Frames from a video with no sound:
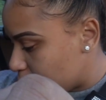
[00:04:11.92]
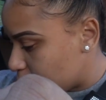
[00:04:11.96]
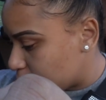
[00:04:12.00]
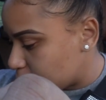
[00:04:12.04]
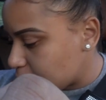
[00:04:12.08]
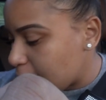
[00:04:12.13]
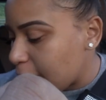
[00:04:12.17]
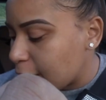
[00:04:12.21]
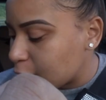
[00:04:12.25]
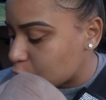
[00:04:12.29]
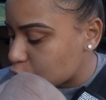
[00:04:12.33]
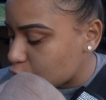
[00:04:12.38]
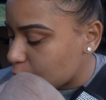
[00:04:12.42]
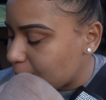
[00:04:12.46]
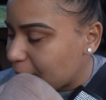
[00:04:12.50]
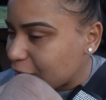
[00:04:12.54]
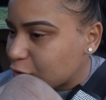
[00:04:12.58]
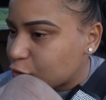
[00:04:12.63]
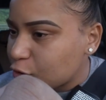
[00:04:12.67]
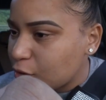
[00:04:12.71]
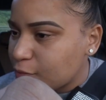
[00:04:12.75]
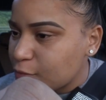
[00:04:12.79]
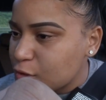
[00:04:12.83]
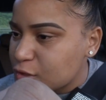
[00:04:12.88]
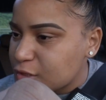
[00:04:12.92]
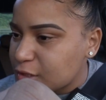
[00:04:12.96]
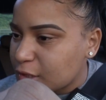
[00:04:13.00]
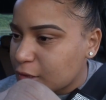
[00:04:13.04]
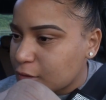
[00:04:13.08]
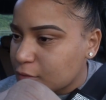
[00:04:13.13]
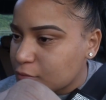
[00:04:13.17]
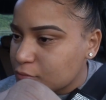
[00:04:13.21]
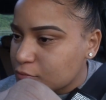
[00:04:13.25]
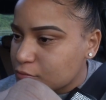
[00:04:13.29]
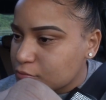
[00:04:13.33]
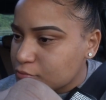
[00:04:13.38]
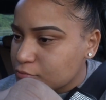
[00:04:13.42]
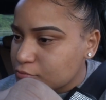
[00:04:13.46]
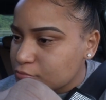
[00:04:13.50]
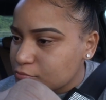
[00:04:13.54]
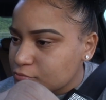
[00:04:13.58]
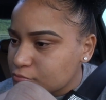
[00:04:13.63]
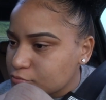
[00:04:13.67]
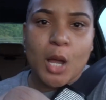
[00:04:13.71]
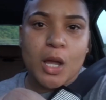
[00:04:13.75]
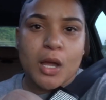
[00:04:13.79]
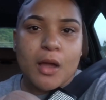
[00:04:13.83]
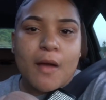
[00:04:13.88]
yeah. So back to the music.
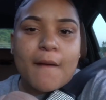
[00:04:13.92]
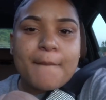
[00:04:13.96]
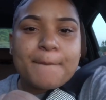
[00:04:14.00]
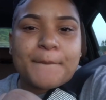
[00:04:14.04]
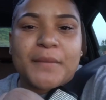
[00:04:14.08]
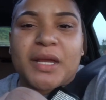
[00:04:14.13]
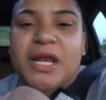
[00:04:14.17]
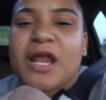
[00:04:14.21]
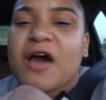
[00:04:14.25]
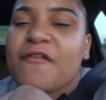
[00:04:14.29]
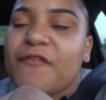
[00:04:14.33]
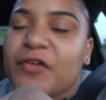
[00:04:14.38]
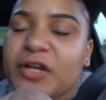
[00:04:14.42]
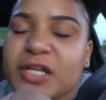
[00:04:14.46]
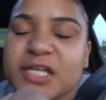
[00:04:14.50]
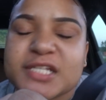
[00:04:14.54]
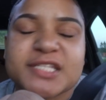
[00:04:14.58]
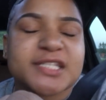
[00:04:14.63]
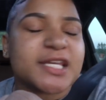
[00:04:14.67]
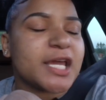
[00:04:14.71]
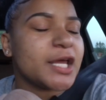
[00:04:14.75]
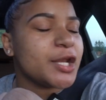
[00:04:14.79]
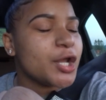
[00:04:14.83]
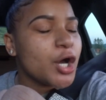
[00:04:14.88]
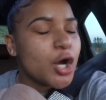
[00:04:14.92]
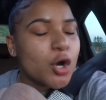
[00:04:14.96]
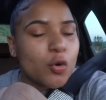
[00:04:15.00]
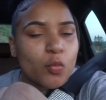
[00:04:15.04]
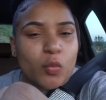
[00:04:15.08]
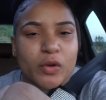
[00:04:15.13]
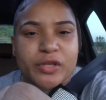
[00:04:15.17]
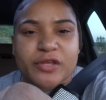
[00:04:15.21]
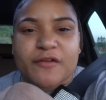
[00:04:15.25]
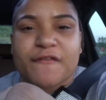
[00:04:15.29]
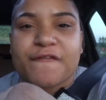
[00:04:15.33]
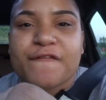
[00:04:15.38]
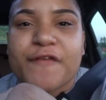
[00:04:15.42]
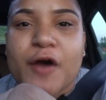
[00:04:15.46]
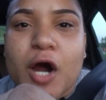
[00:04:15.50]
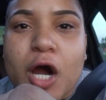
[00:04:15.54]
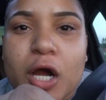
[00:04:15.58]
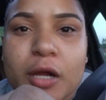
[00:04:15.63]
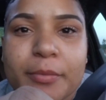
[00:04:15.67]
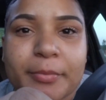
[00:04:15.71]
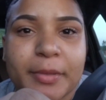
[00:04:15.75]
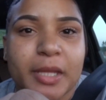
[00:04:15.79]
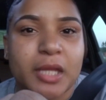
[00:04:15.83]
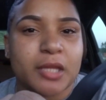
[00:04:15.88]
Me loving your skin up when you
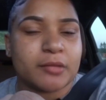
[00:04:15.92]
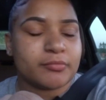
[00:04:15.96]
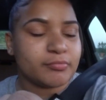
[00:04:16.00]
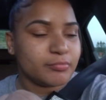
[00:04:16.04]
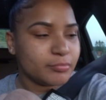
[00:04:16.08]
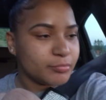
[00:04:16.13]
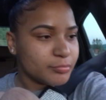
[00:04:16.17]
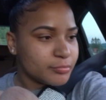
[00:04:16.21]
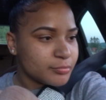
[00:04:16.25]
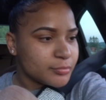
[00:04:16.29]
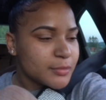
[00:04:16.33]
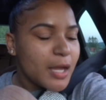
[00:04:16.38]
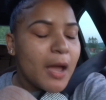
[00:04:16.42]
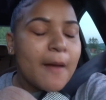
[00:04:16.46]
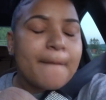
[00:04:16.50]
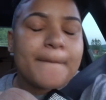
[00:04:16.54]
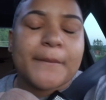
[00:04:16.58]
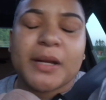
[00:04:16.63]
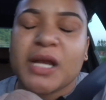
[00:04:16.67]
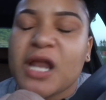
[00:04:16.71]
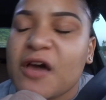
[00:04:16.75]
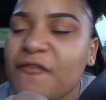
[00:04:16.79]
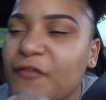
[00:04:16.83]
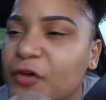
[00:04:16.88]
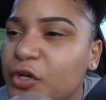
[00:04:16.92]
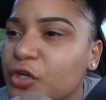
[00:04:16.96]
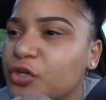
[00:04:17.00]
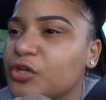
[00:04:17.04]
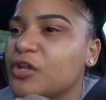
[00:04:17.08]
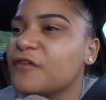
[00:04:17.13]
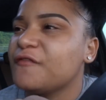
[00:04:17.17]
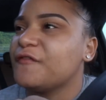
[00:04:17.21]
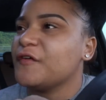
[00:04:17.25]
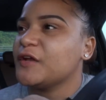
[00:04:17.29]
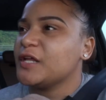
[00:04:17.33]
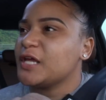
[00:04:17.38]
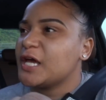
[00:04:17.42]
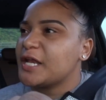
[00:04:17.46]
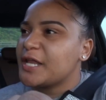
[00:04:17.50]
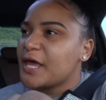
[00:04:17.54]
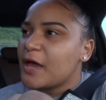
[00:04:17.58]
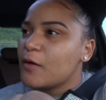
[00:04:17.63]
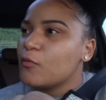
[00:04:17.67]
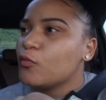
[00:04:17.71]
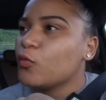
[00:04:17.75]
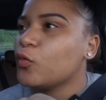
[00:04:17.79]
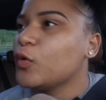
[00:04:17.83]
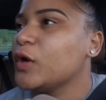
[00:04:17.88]
fuck me. Me love do the video
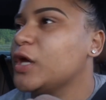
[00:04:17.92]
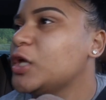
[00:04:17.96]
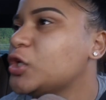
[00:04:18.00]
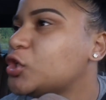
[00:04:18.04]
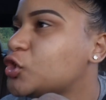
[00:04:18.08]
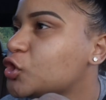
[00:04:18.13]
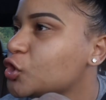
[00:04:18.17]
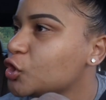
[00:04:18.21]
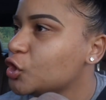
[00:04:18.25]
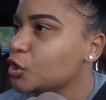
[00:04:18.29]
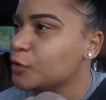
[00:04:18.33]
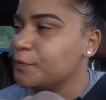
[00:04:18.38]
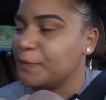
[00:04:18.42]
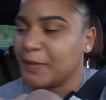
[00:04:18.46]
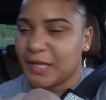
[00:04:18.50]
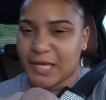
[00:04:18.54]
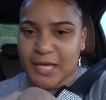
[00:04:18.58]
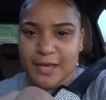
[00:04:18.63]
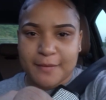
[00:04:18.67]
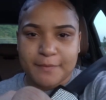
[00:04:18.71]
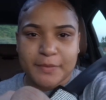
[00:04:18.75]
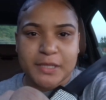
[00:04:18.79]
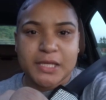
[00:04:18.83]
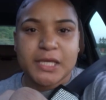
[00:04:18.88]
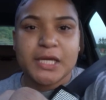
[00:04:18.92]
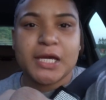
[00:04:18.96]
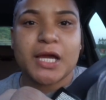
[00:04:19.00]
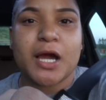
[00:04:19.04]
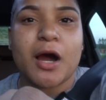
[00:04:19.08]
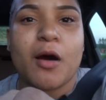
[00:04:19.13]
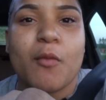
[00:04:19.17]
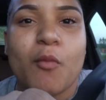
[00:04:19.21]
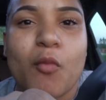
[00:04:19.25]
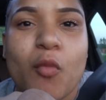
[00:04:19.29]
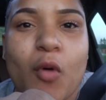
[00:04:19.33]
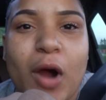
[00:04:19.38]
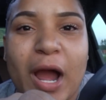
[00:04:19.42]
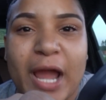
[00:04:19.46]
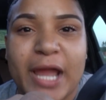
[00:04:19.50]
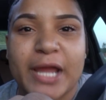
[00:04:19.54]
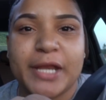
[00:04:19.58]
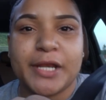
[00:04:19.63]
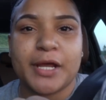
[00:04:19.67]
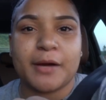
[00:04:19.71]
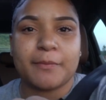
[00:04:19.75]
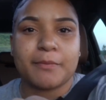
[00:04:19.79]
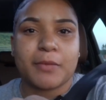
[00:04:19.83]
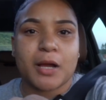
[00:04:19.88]
them with you, baby. Come
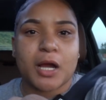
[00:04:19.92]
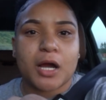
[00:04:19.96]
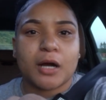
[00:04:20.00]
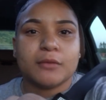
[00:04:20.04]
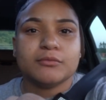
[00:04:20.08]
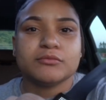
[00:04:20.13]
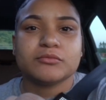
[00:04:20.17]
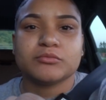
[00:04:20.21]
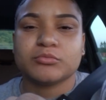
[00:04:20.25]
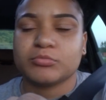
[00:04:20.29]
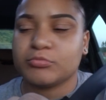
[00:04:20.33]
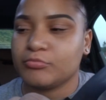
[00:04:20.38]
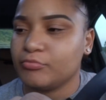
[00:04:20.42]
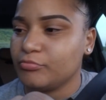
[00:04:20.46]
wind up, come. Baby,